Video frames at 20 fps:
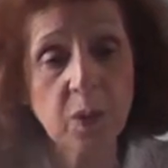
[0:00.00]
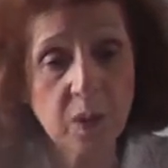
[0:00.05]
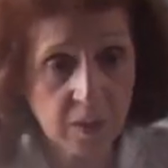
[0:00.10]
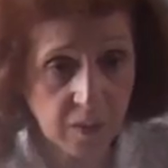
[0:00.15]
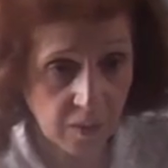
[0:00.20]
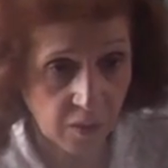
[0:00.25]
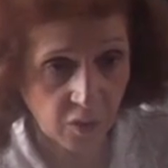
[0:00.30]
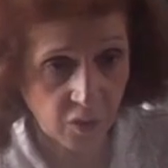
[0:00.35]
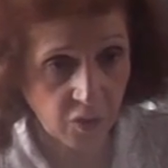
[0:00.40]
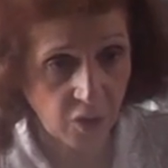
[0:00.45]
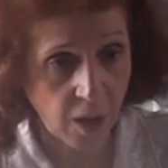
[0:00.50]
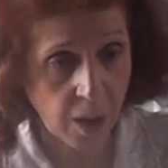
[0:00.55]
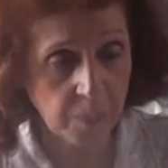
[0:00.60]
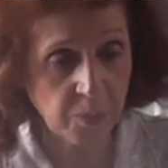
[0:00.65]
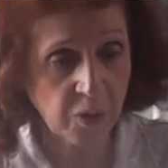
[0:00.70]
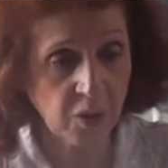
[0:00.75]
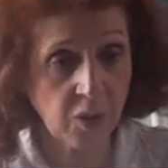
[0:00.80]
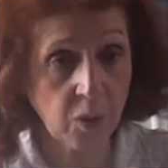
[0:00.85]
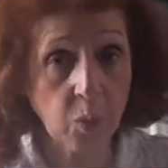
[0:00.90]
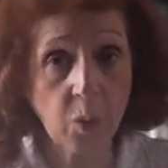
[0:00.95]
puts a
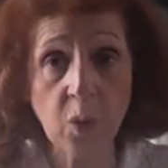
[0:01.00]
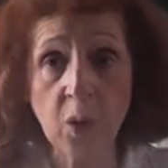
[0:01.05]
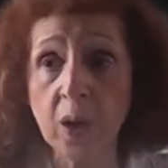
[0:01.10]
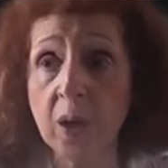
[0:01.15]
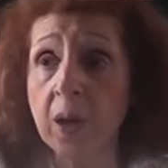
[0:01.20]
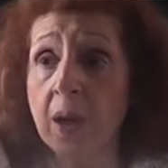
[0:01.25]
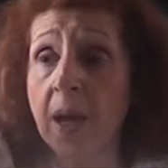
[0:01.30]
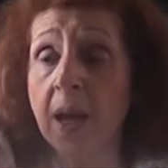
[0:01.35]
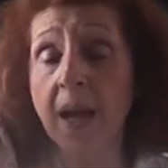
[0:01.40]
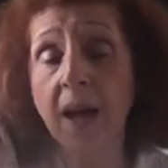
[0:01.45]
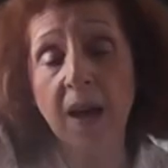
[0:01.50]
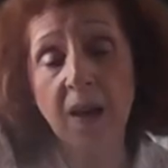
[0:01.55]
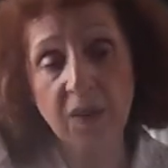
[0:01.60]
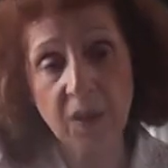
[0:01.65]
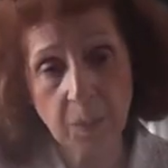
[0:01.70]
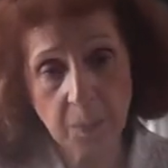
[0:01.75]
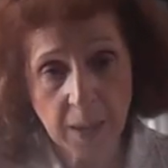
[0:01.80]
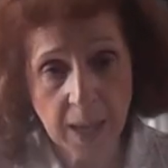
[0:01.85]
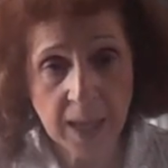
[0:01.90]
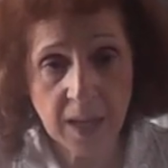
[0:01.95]
stop to the war of
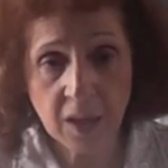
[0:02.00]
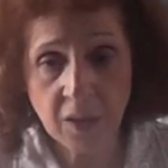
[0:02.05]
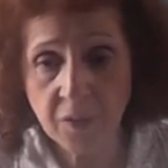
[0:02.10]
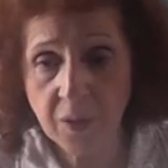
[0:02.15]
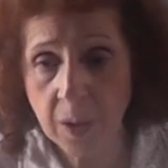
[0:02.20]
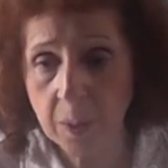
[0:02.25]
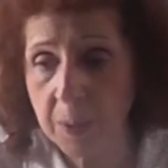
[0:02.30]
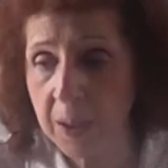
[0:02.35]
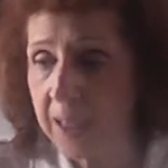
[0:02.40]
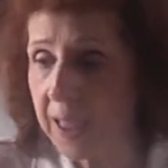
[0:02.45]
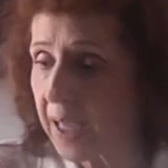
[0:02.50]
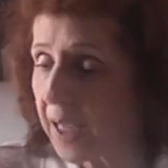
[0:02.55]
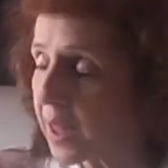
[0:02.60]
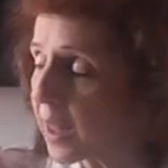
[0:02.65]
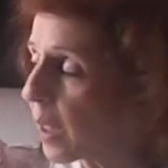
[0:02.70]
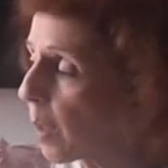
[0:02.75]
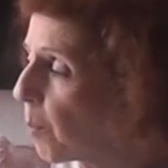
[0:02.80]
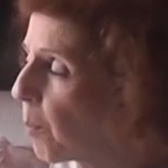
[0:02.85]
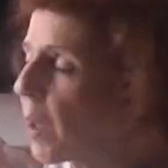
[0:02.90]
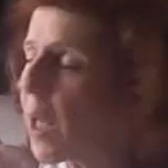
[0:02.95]
the Battle of
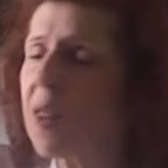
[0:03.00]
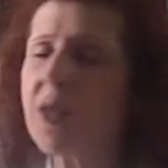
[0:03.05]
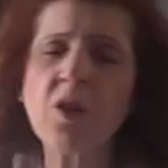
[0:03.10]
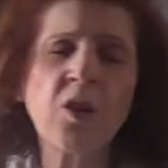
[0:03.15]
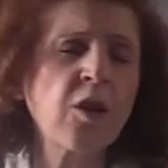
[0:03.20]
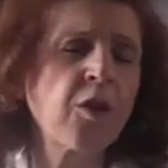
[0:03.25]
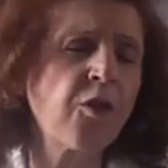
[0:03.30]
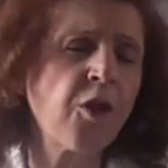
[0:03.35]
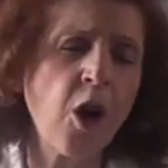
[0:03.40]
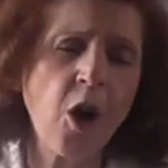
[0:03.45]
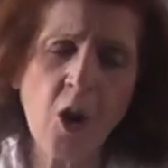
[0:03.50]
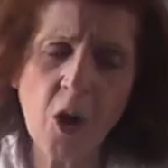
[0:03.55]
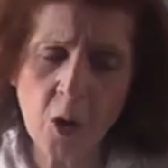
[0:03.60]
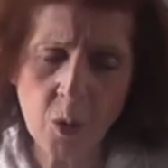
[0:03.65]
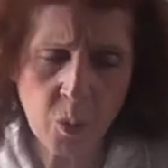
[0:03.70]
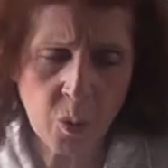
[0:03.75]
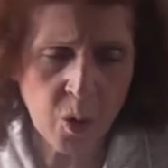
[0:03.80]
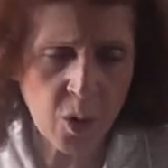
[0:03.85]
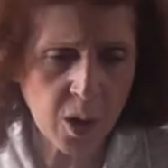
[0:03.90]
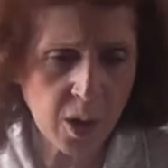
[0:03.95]
Armageddon, the mother of
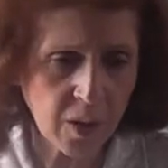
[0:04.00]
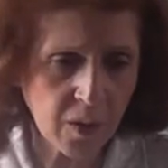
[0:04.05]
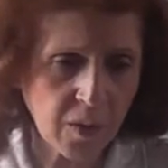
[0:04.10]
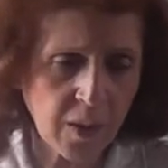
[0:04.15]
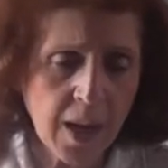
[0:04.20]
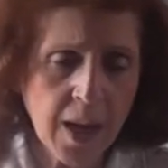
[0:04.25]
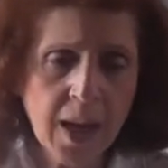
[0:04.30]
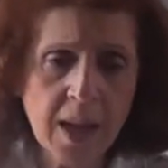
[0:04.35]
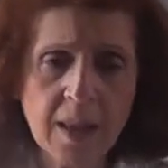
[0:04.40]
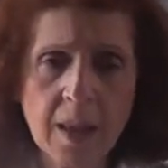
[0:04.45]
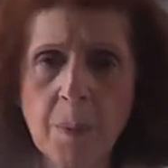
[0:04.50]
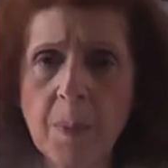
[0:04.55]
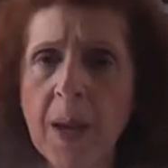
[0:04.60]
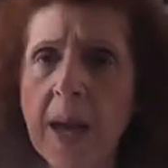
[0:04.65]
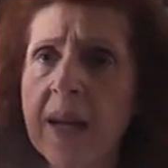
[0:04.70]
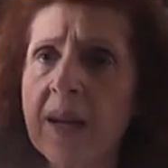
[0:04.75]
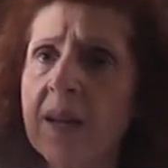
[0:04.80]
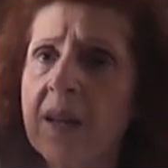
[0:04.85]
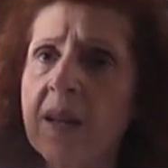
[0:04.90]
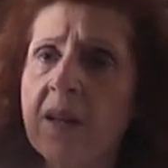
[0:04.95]
all wars, the
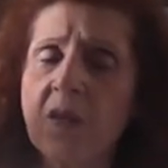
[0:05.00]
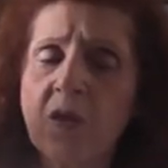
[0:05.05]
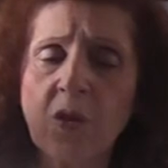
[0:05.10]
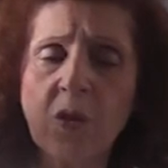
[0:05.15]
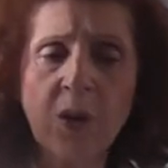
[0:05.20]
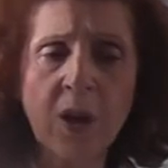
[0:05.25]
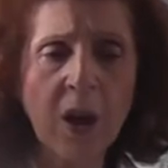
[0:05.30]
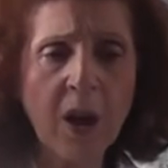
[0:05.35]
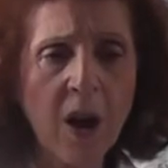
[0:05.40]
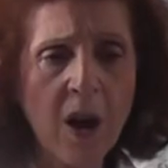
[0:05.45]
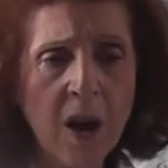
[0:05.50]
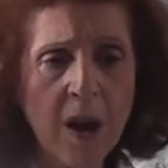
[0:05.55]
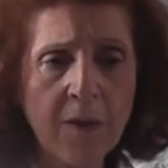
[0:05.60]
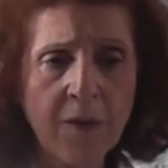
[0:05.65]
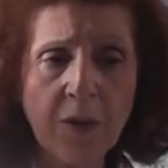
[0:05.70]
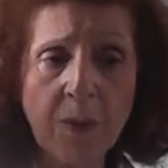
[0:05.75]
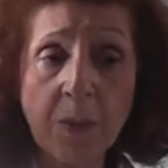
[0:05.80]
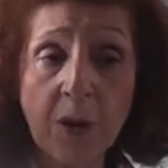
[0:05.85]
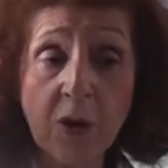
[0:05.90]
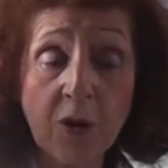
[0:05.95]
battle that's going
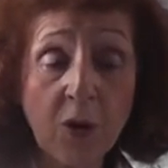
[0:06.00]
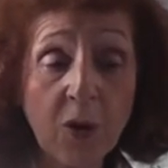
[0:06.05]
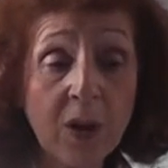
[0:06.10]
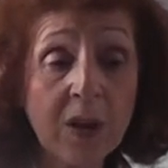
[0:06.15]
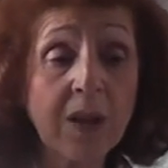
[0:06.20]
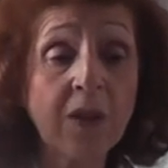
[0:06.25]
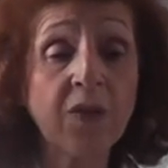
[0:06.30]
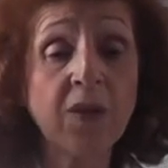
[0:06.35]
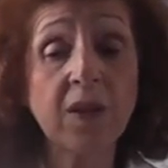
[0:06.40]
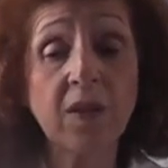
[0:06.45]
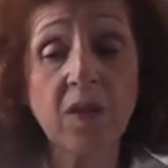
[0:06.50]
on from the north of